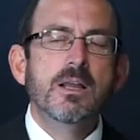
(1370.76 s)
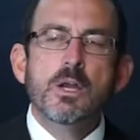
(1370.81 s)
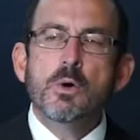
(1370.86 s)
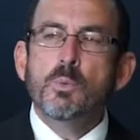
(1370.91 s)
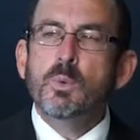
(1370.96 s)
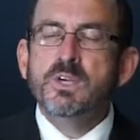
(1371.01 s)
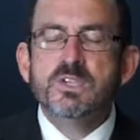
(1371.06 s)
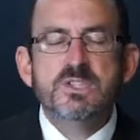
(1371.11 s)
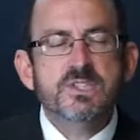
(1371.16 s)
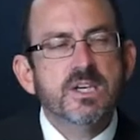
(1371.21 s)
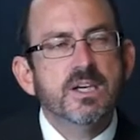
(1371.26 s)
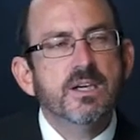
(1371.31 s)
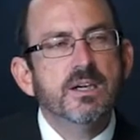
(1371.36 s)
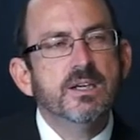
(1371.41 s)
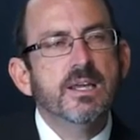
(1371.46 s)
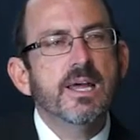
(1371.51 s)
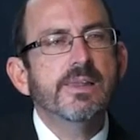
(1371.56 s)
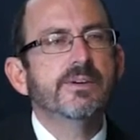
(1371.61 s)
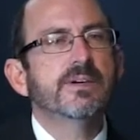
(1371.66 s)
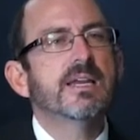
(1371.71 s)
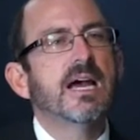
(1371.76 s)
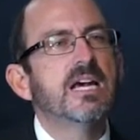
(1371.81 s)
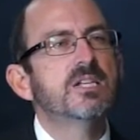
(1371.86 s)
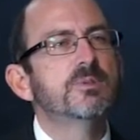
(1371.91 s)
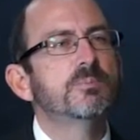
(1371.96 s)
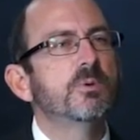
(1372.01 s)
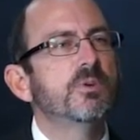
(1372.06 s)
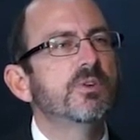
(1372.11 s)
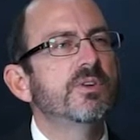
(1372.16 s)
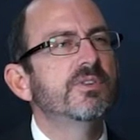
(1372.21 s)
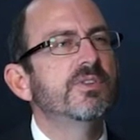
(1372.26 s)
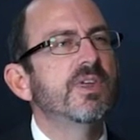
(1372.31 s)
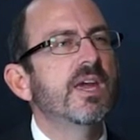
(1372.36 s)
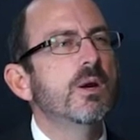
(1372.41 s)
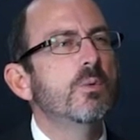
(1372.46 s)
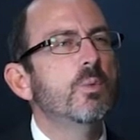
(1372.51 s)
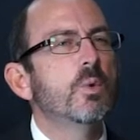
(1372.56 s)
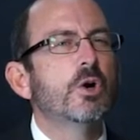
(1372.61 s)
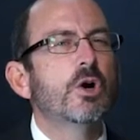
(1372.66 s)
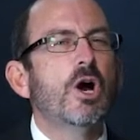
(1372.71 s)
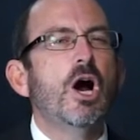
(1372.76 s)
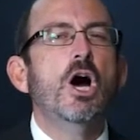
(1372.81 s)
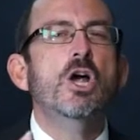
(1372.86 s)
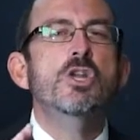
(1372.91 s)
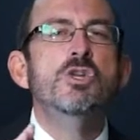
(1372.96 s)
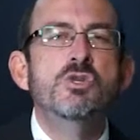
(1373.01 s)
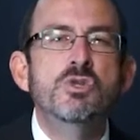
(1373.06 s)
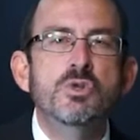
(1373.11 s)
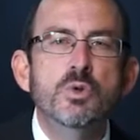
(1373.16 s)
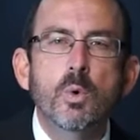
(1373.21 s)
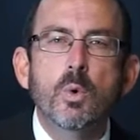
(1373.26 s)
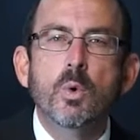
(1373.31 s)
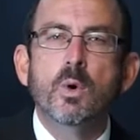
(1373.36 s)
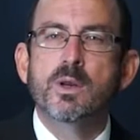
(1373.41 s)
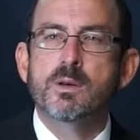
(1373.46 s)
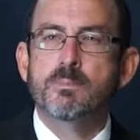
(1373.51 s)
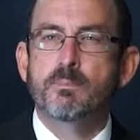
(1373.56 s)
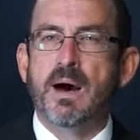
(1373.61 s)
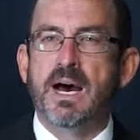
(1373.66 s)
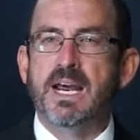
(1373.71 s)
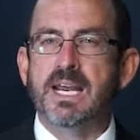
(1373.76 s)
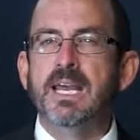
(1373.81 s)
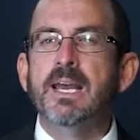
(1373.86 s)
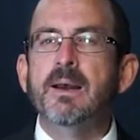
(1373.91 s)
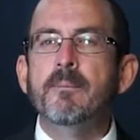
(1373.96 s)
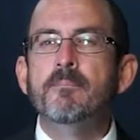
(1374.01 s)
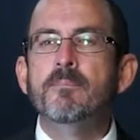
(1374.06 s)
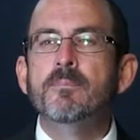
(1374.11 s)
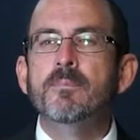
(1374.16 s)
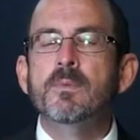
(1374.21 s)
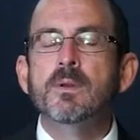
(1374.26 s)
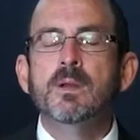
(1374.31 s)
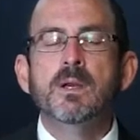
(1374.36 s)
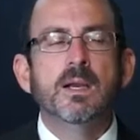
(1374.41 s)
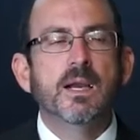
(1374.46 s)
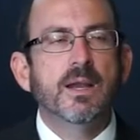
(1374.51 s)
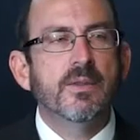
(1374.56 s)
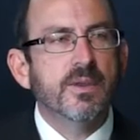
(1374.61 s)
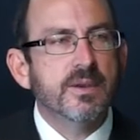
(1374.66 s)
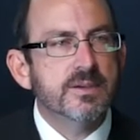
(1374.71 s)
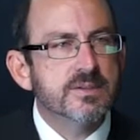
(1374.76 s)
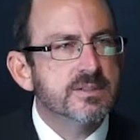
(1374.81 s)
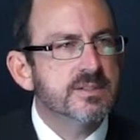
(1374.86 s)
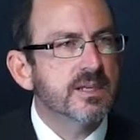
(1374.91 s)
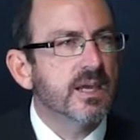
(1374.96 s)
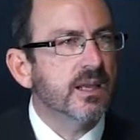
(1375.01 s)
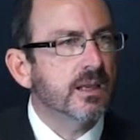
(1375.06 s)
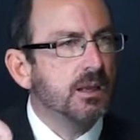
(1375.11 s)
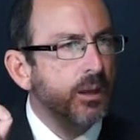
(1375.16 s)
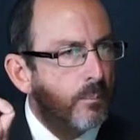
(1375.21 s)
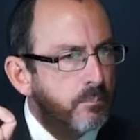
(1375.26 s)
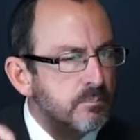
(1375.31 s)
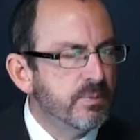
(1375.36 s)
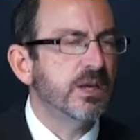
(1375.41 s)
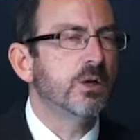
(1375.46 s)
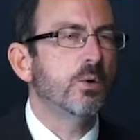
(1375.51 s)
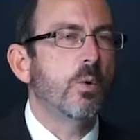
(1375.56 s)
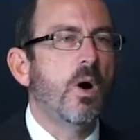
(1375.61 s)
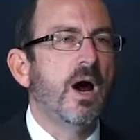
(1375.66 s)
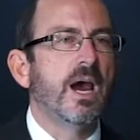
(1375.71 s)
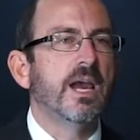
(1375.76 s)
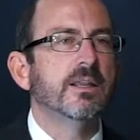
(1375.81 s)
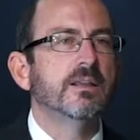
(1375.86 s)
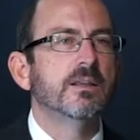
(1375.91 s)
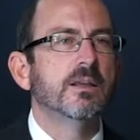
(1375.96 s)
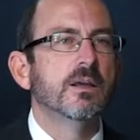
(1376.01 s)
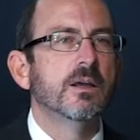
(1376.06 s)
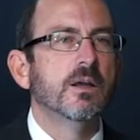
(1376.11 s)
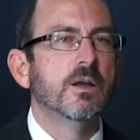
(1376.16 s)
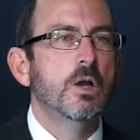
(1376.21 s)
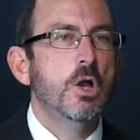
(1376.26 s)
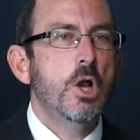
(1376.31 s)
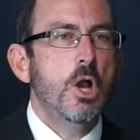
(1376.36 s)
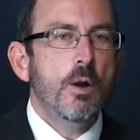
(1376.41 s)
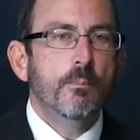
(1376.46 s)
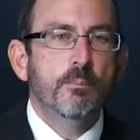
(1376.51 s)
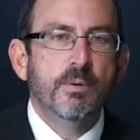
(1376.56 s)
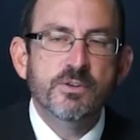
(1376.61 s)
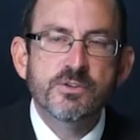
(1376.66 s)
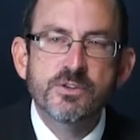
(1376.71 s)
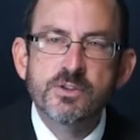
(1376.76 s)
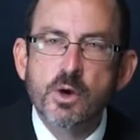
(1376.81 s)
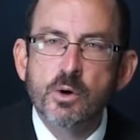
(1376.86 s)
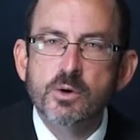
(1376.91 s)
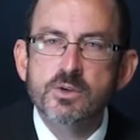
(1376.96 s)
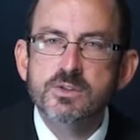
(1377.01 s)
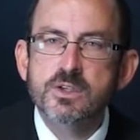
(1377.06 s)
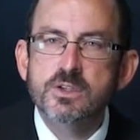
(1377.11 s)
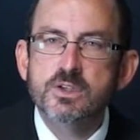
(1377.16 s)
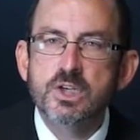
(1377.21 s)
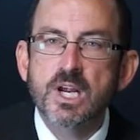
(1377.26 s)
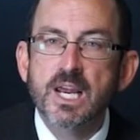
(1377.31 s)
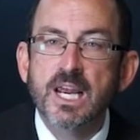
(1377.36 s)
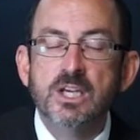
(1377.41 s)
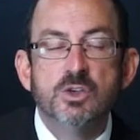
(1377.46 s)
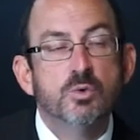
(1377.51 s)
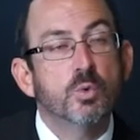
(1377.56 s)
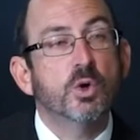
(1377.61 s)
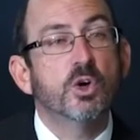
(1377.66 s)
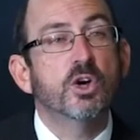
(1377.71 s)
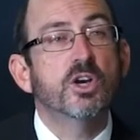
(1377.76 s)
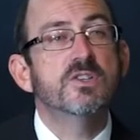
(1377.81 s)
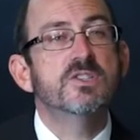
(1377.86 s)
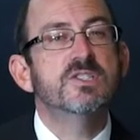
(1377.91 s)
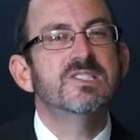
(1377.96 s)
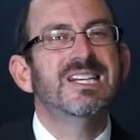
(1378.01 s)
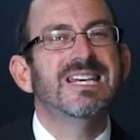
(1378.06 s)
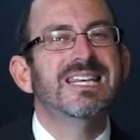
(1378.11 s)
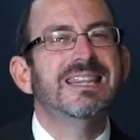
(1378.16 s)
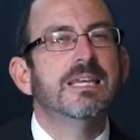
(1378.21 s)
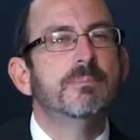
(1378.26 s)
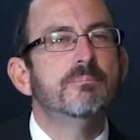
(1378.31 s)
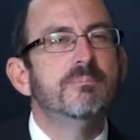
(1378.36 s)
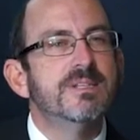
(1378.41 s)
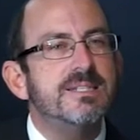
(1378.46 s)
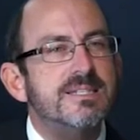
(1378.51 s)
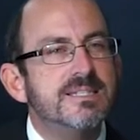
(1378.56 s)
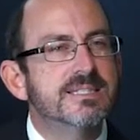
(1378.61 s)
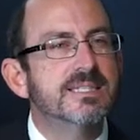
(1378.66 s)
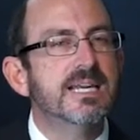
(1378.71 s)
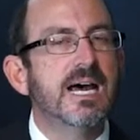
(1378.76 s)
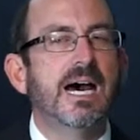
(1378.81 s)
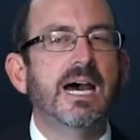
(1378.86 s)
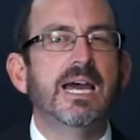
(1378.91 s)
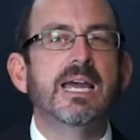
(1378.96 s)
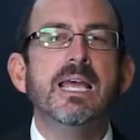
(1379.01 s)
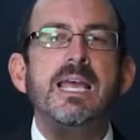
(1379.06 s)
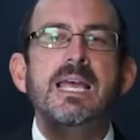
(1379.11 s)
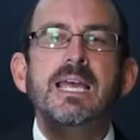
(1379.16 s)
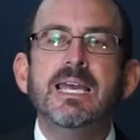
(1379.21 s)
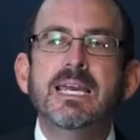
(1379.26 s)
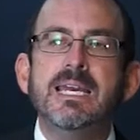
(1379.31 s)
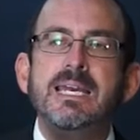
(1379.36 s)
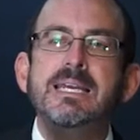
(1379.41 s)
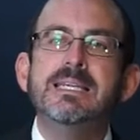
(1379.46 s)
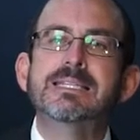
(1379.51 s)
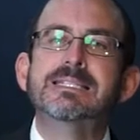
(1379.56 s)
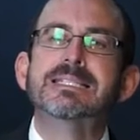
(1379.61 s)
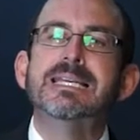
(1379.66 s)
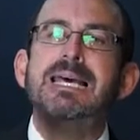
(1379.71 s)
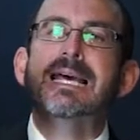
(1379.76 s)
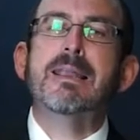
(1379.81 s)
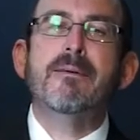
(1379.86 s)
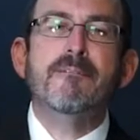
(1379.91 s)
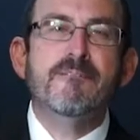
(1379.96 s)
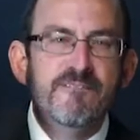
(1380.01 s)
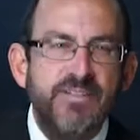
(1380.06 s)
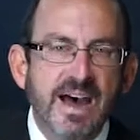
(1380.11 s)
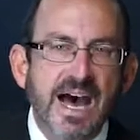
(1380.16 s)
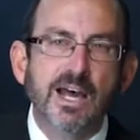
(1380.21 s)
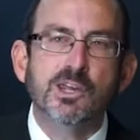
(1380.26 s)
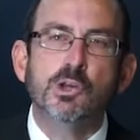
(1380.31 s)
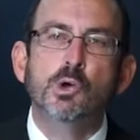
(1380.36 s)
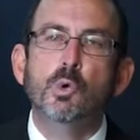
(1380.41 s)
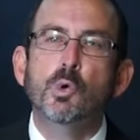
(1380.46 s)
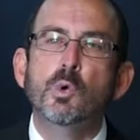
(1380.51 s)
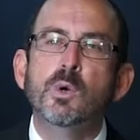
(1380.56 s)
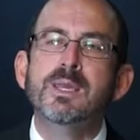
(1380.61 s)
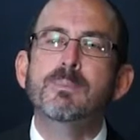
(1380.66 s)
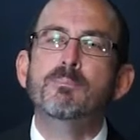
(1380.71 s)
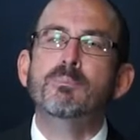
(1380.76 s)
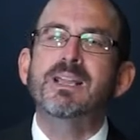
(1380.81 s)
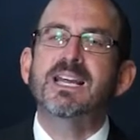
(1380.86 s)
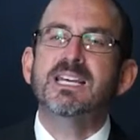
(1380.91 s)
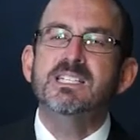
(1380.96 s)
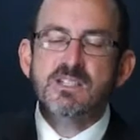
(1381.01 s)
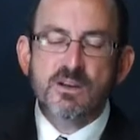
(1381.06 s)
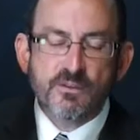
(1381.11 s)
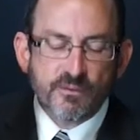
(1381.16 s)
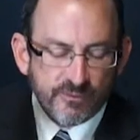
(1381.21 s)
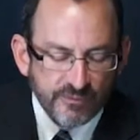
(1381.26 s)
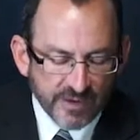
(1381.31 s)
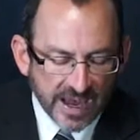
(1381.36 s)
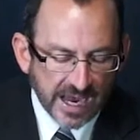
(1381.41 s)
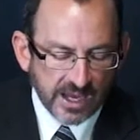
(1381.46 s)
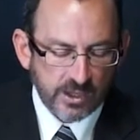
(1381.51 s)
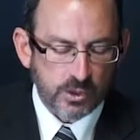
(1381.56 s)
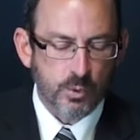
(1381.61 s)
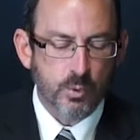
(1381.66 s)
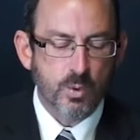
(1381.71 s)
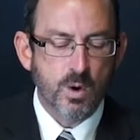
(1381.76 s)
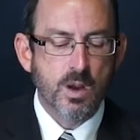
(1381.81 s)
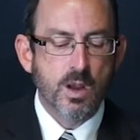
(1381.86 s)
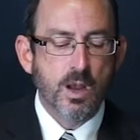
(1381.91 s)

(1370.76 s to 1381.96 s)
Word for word: We see in another gospel that they were annoyed by him and they said, Be quiet. But notice the change. We're going to see that Messiah he set value, he placed value